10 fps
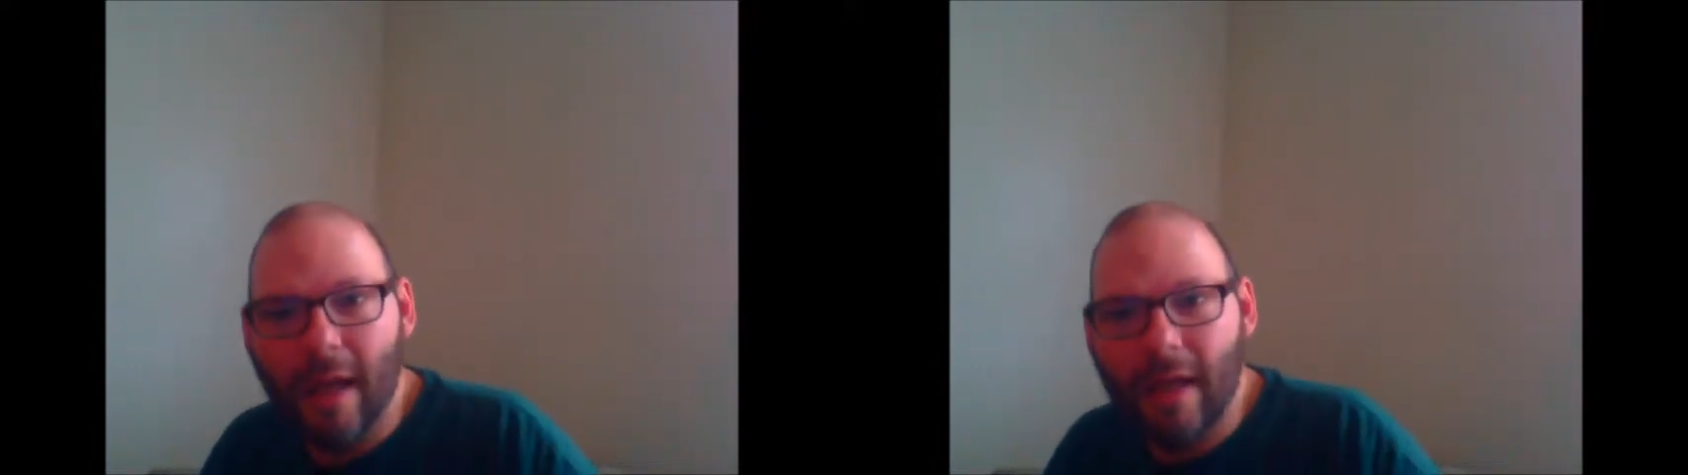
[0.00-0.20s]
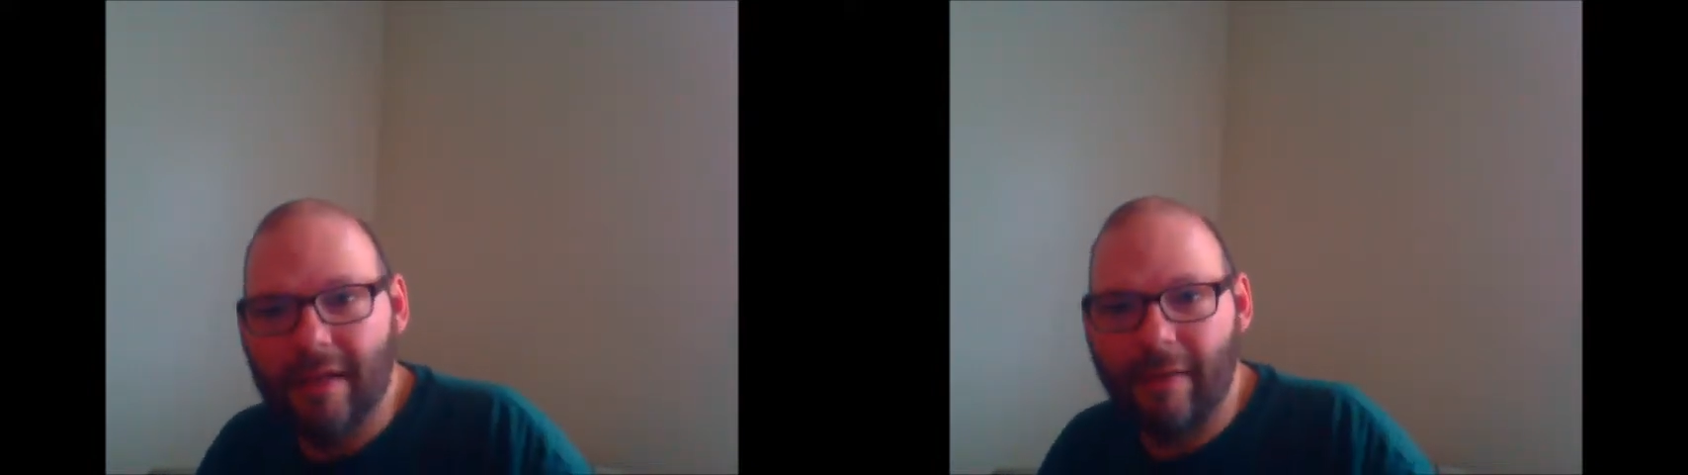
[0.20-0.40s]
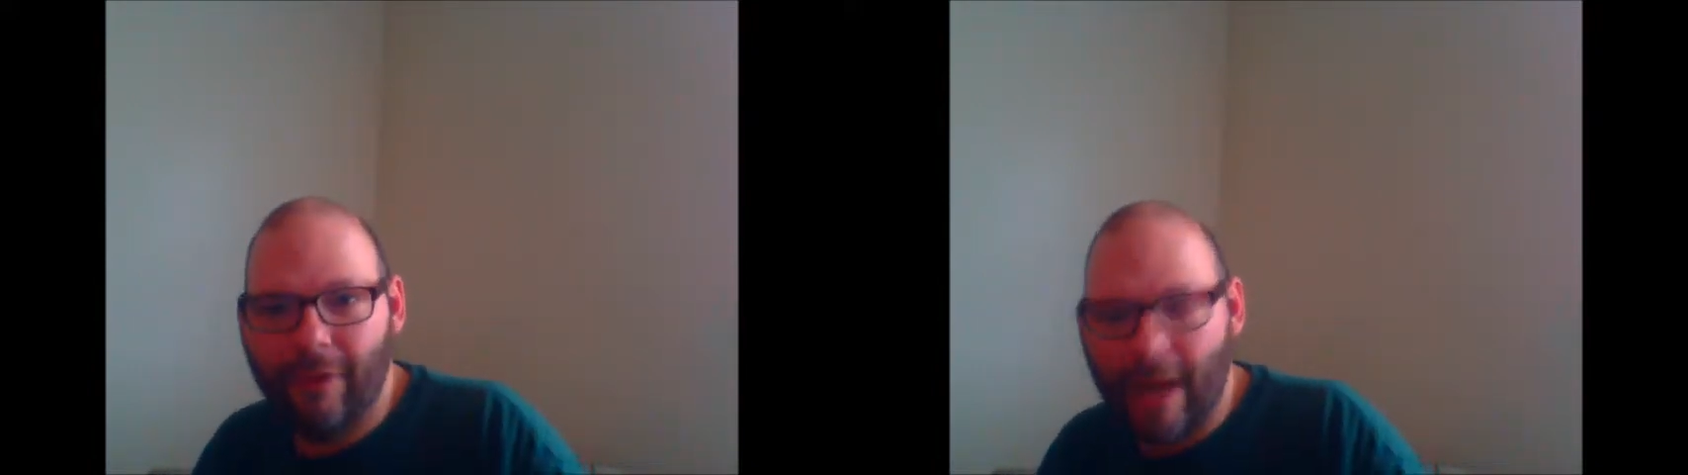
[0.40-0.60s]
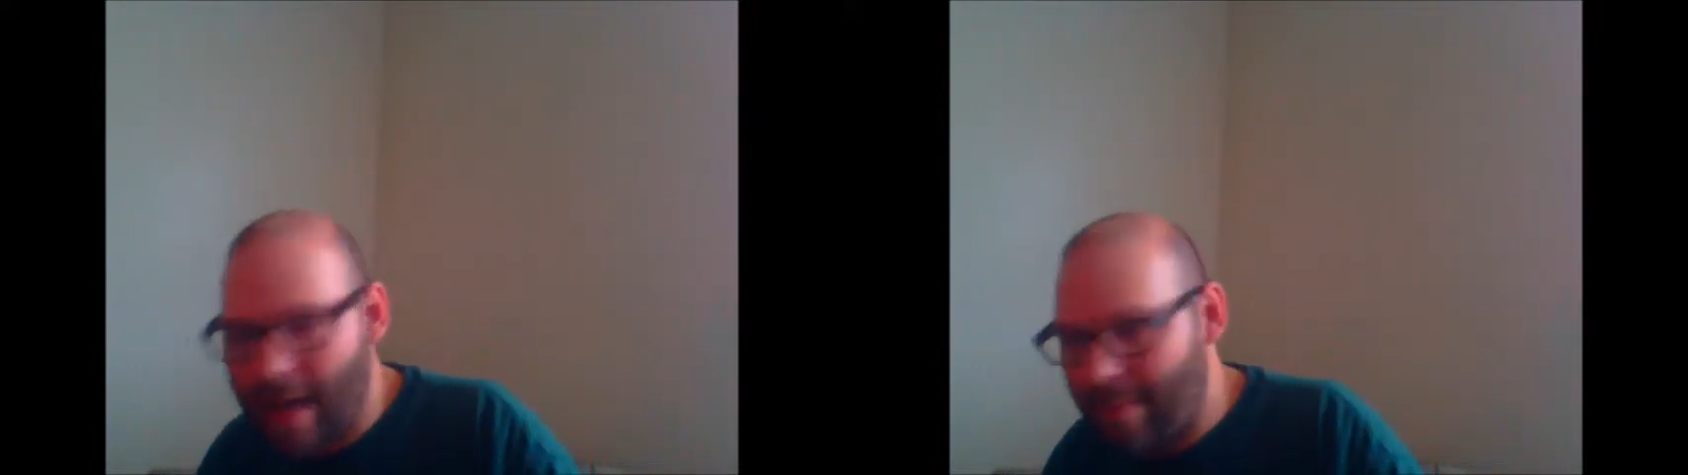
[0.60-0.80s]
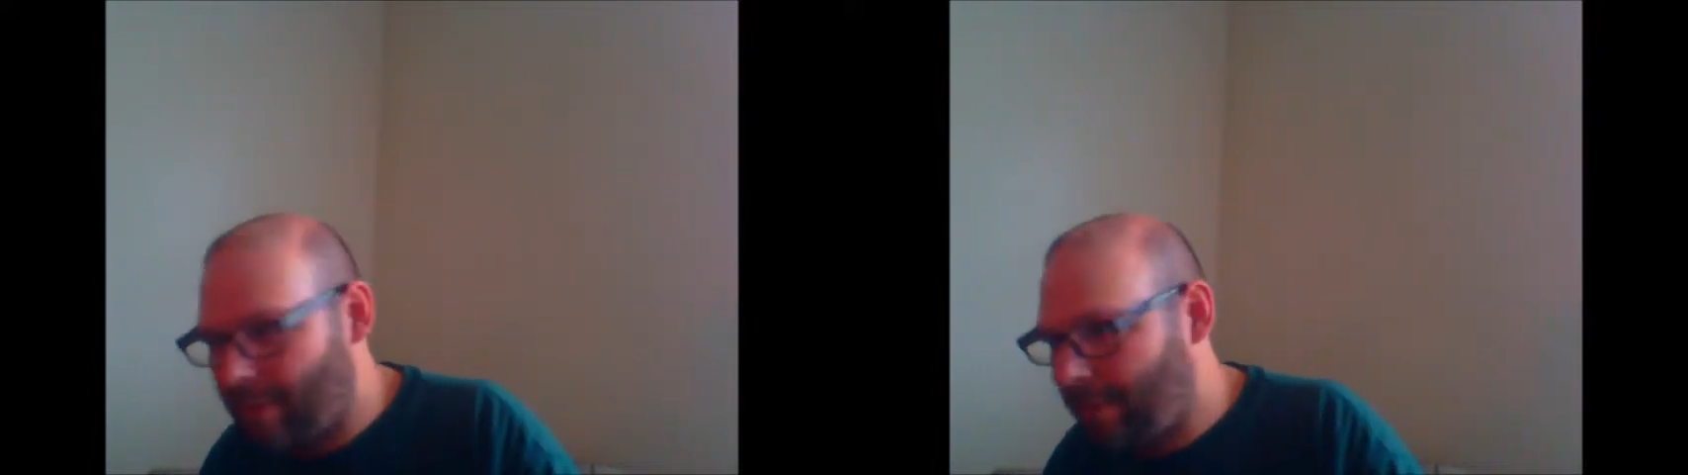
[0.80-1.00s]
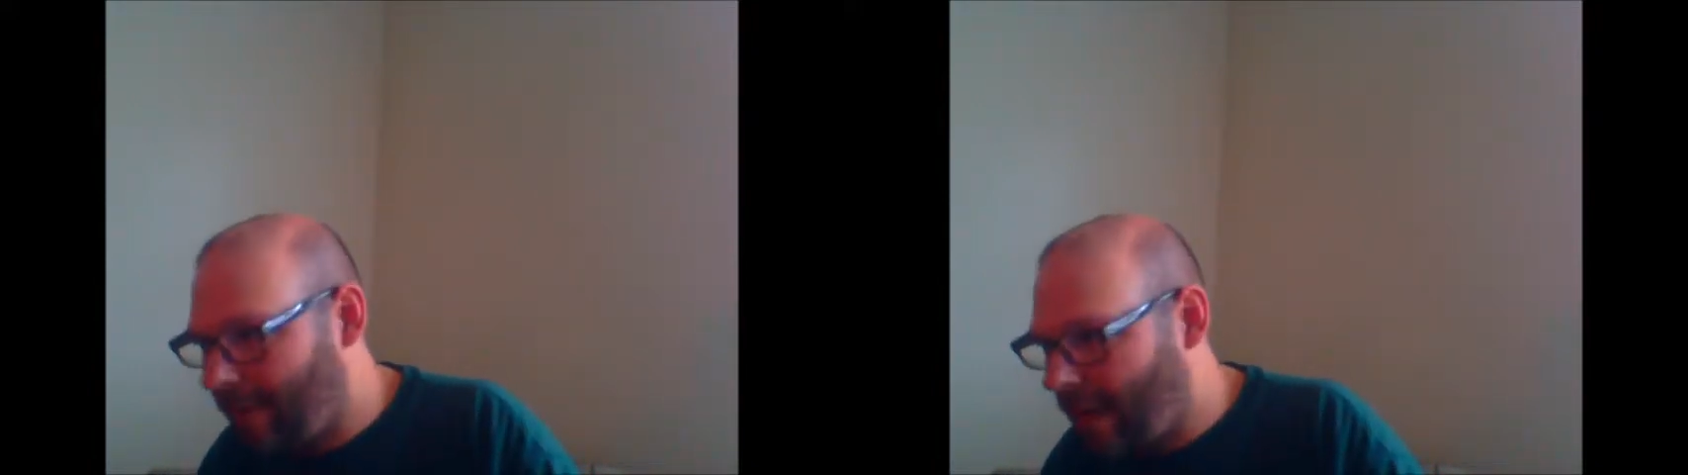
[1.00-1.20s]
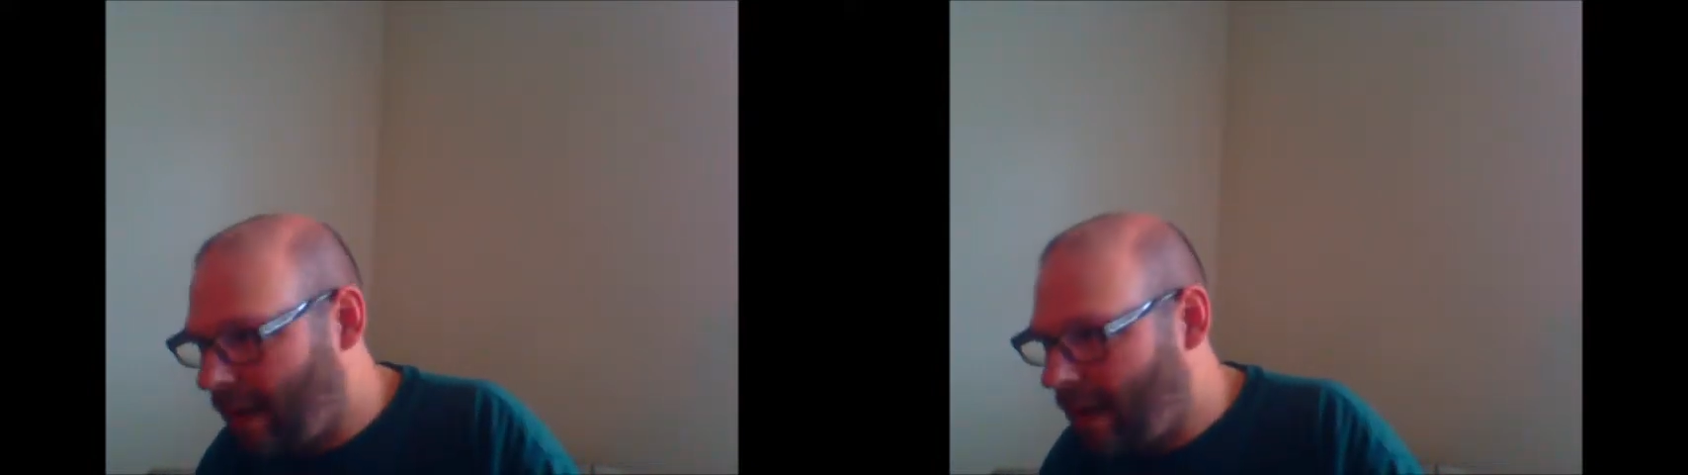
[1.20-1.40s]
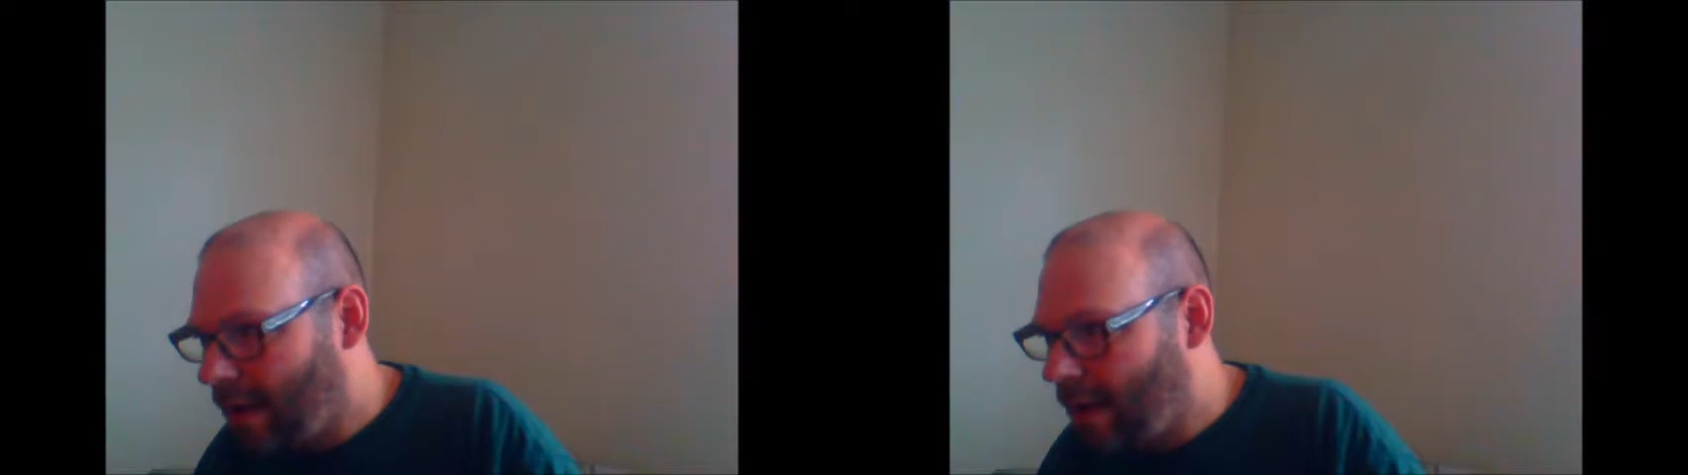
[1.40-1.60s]
different able,
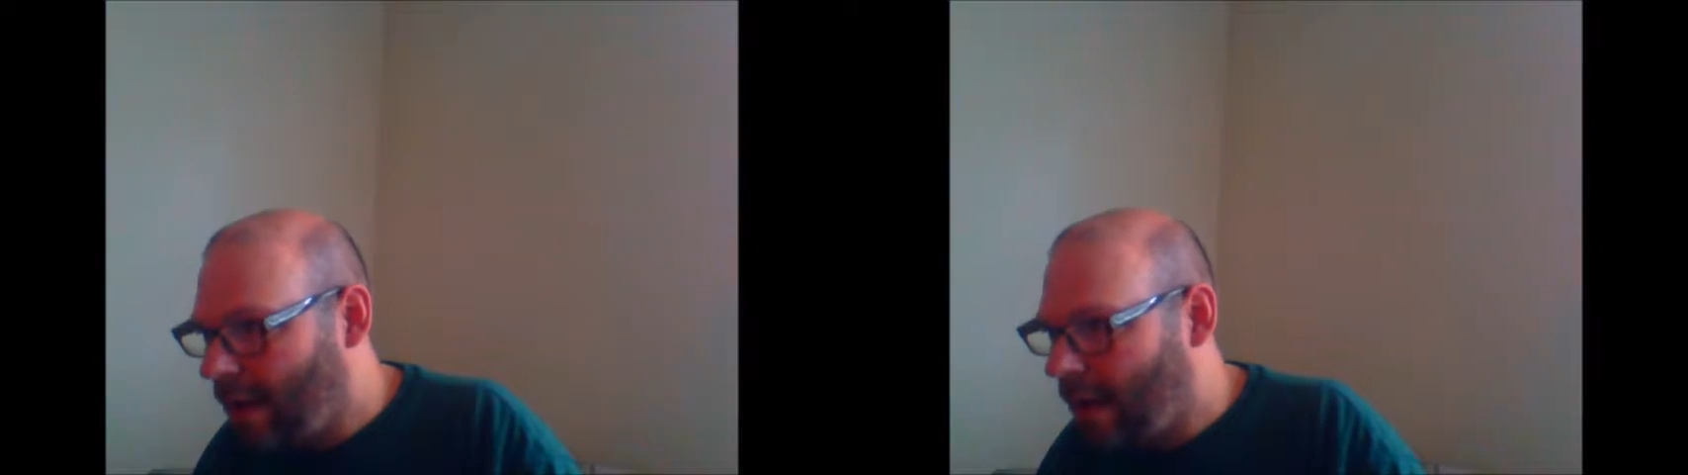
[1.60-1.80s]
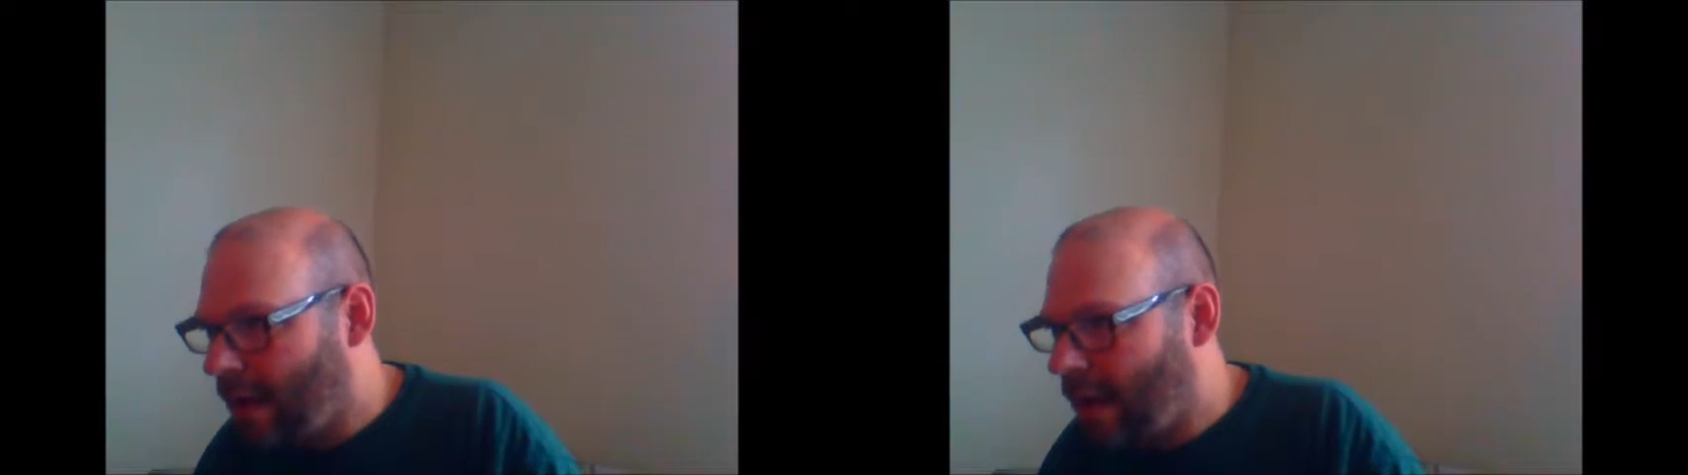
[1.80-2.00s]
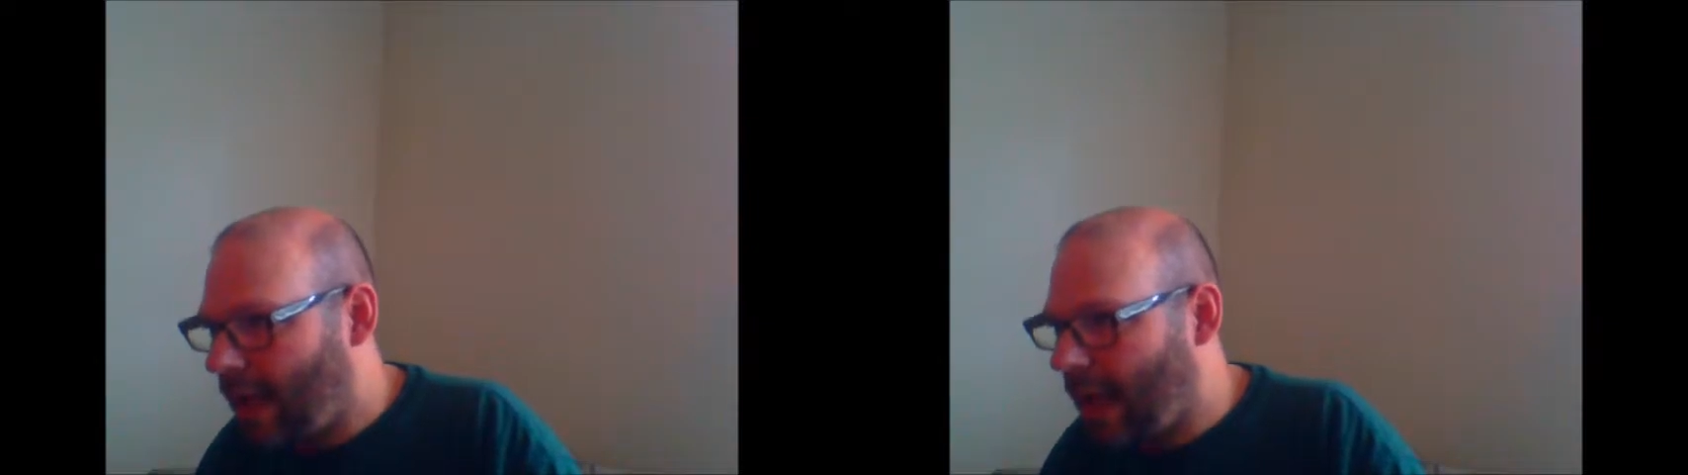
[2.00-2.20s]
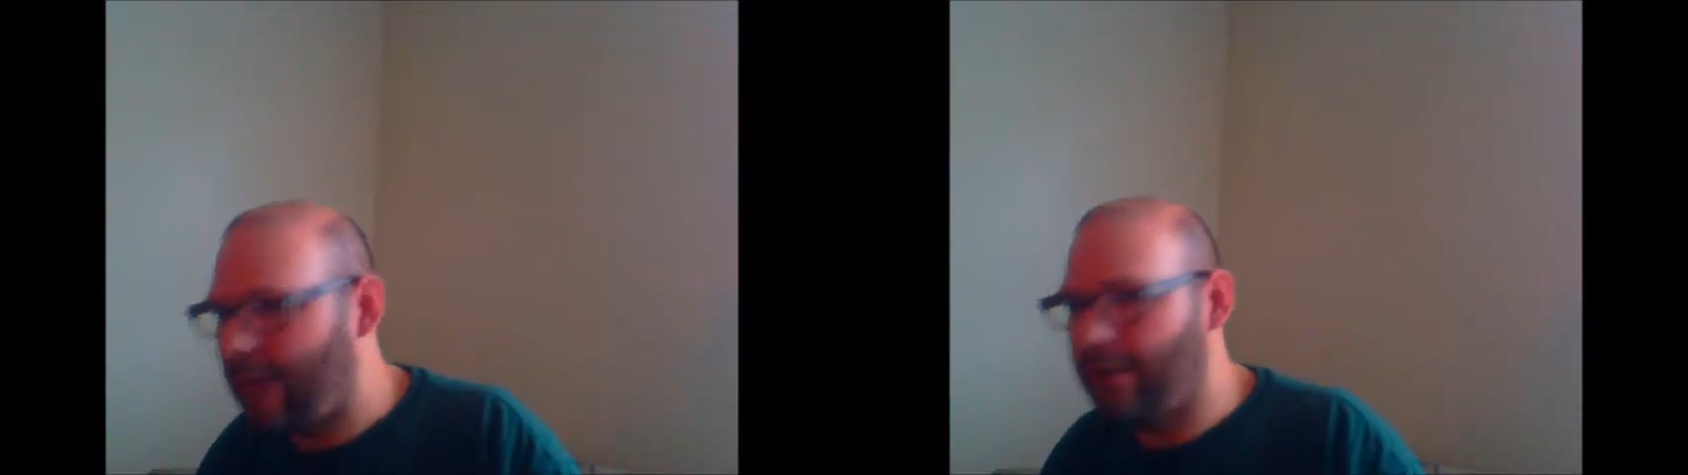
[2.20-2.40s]
and